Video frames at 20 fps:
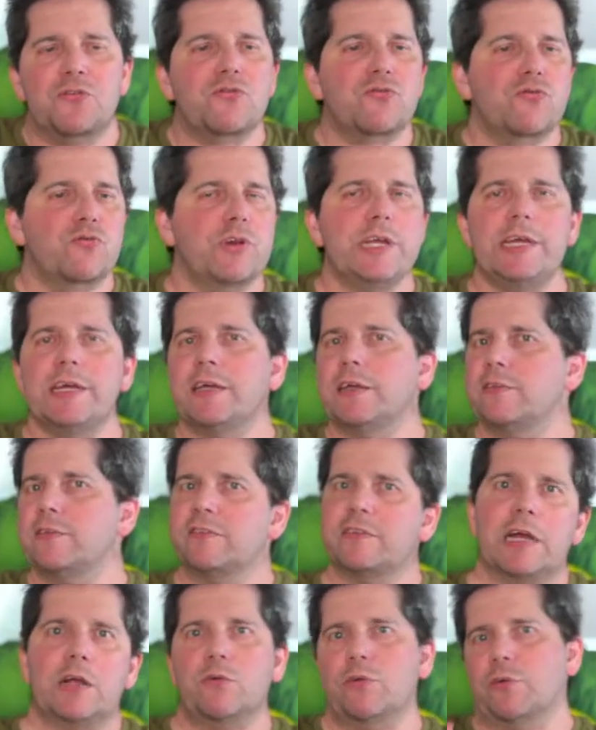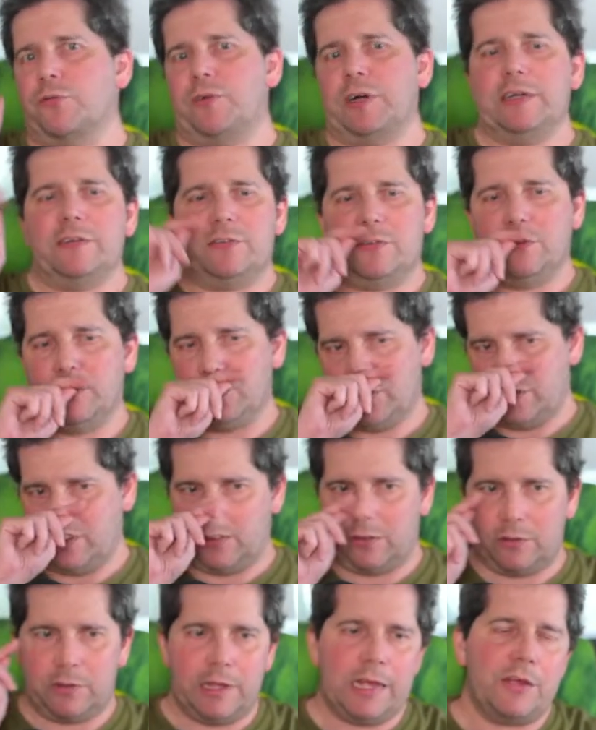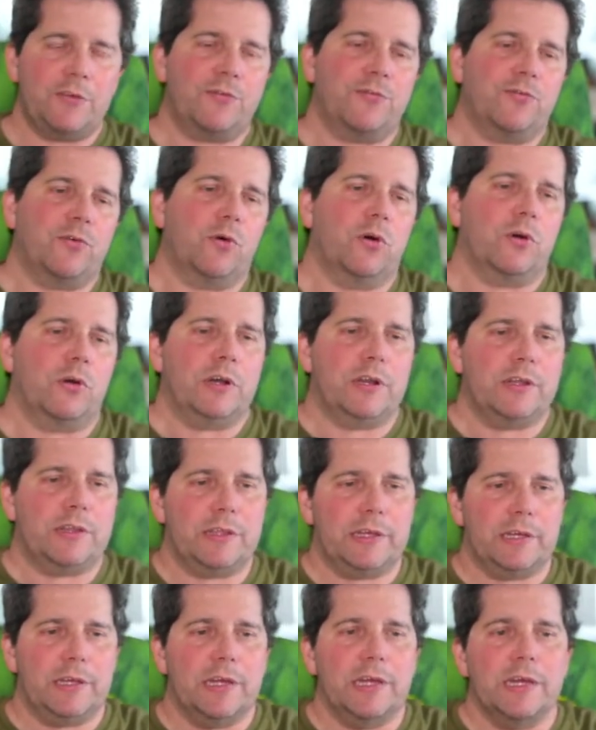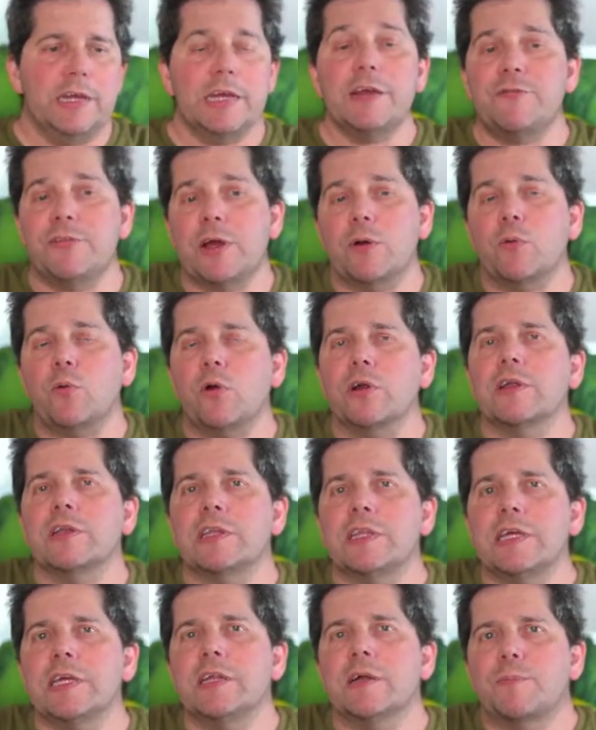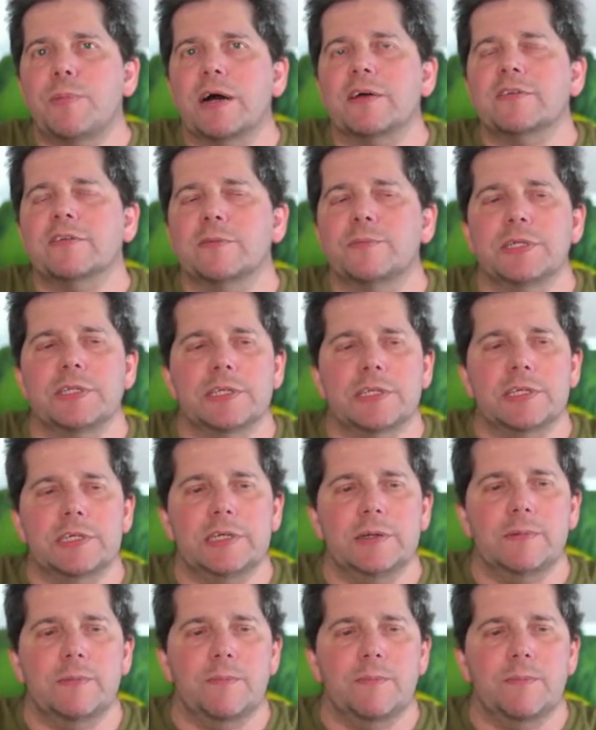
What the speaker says: freeing sacrifices on a4 or anything, if that were indeed a possibility.